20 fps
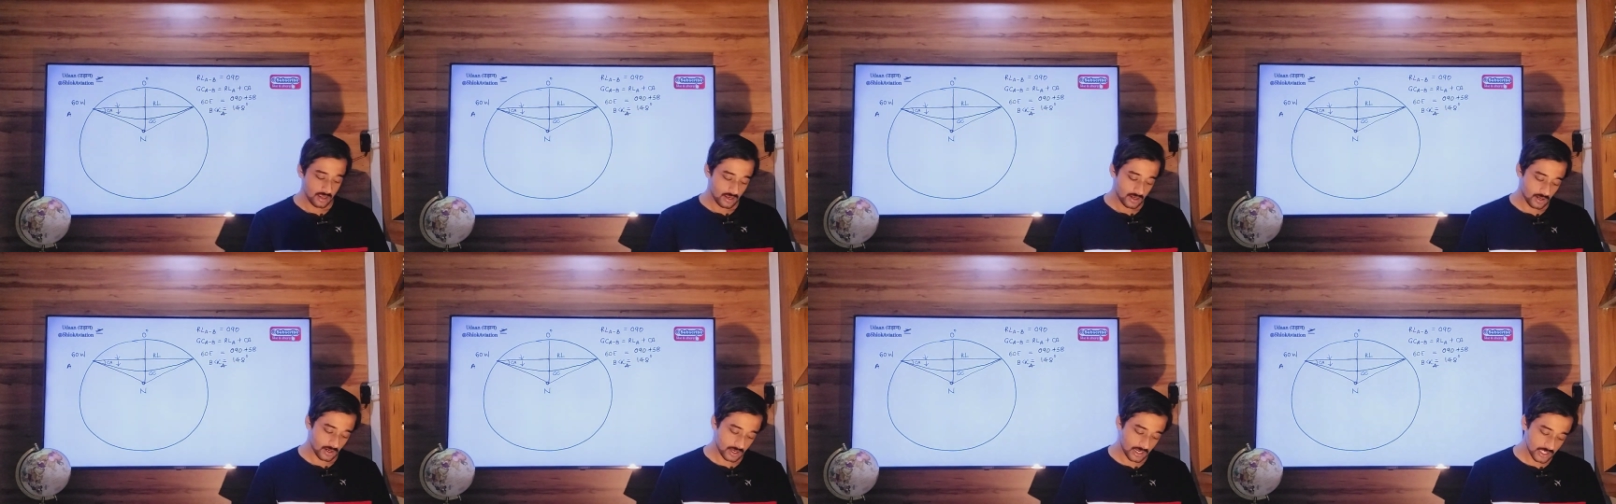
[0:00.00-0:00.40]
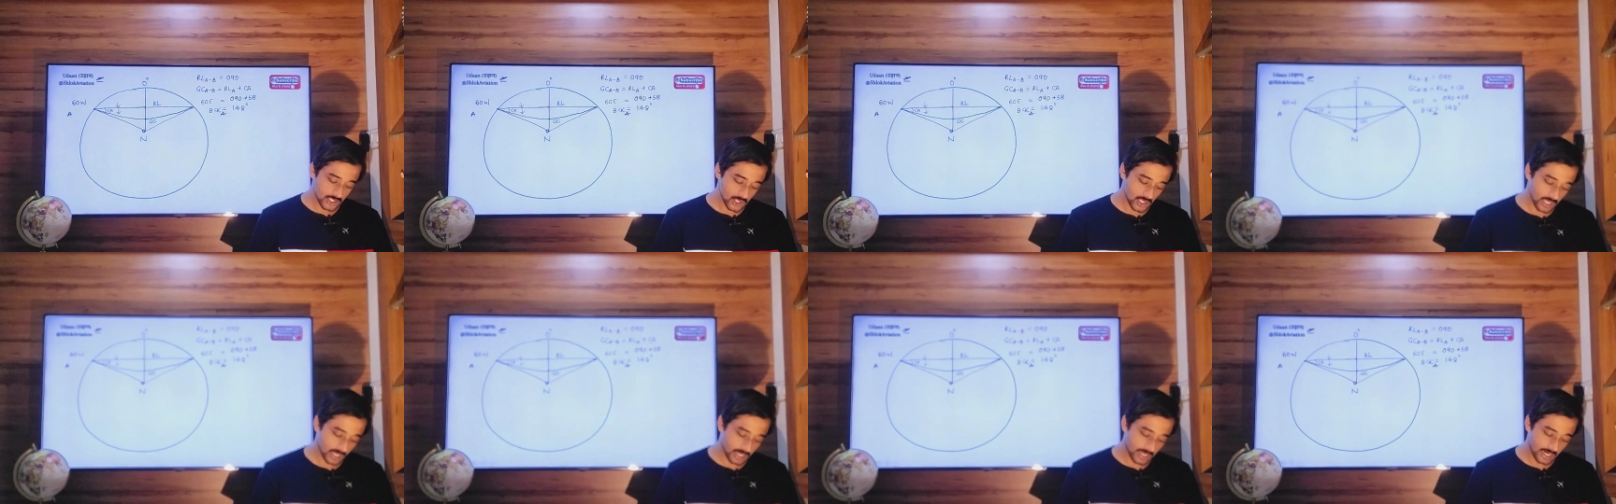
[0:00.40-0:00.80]
Okay, so
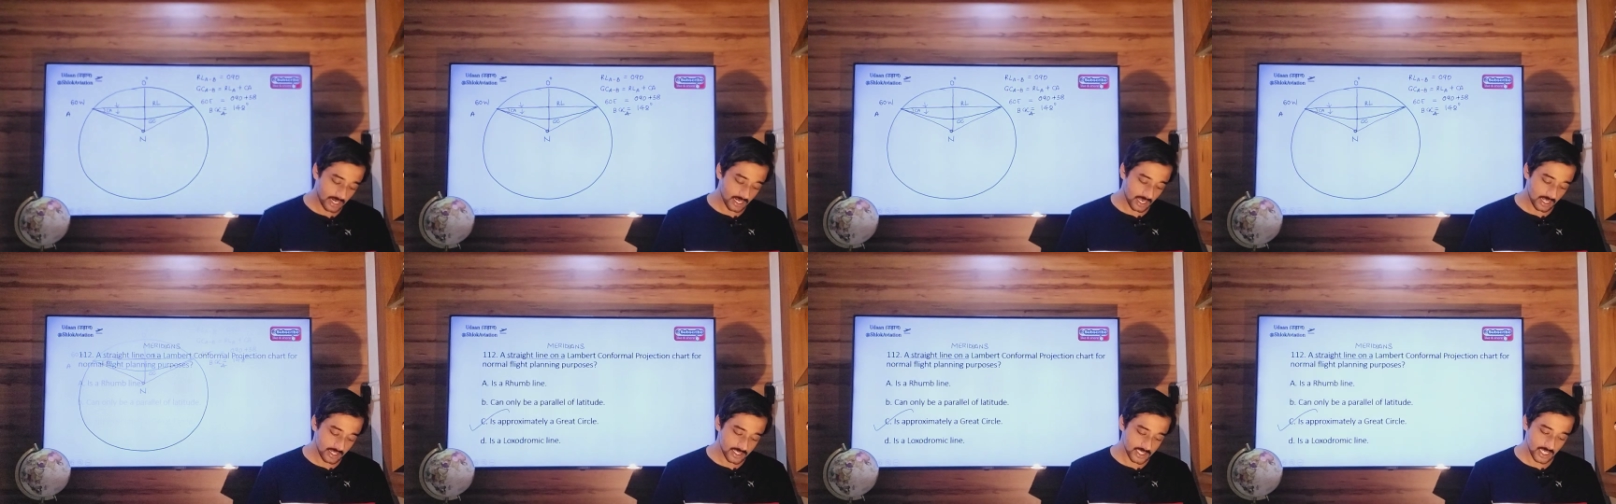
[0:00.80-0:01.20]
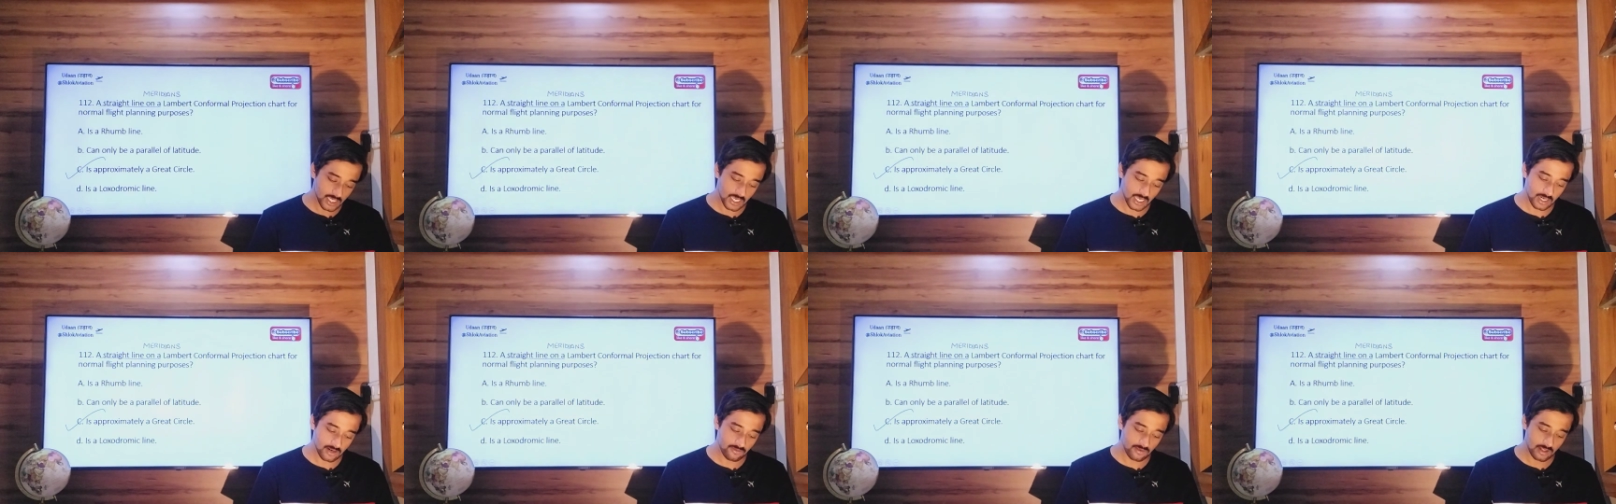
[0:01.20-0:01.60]
the correct answer
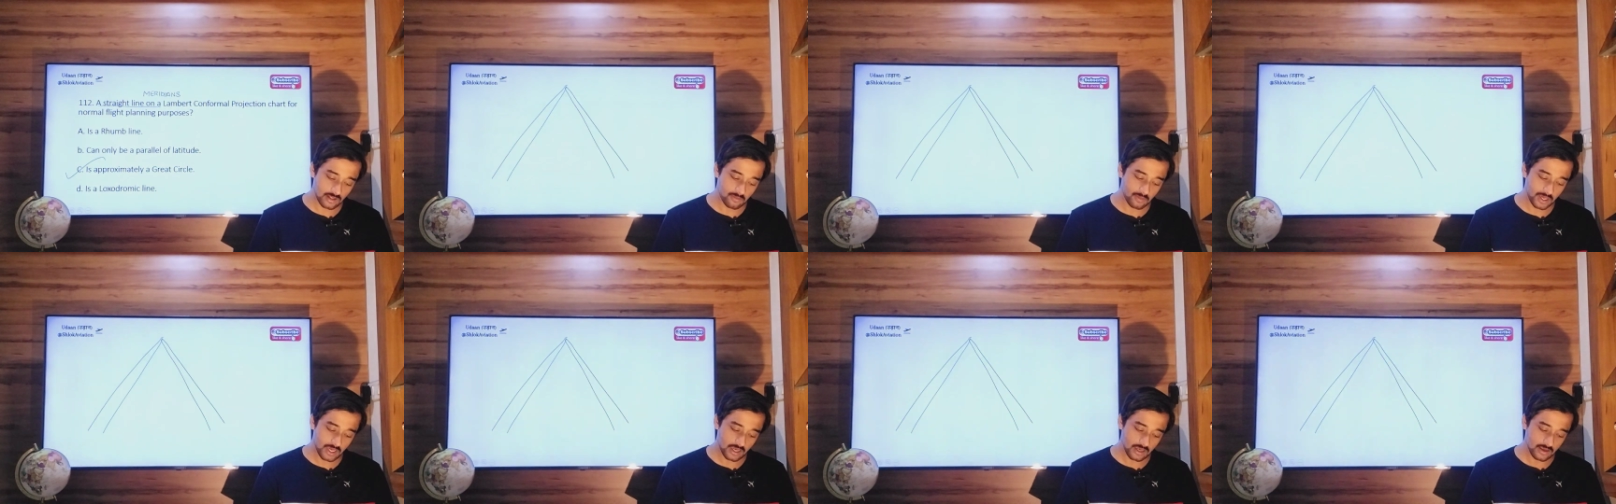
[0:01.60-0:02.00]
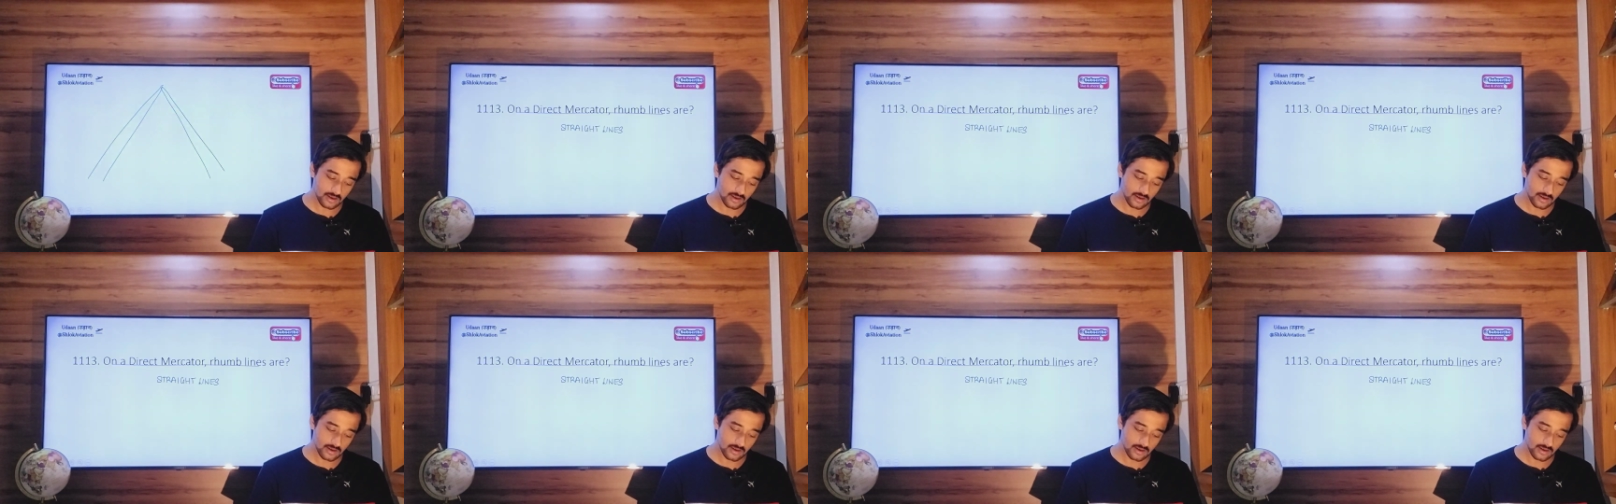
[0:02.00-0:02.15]
here will be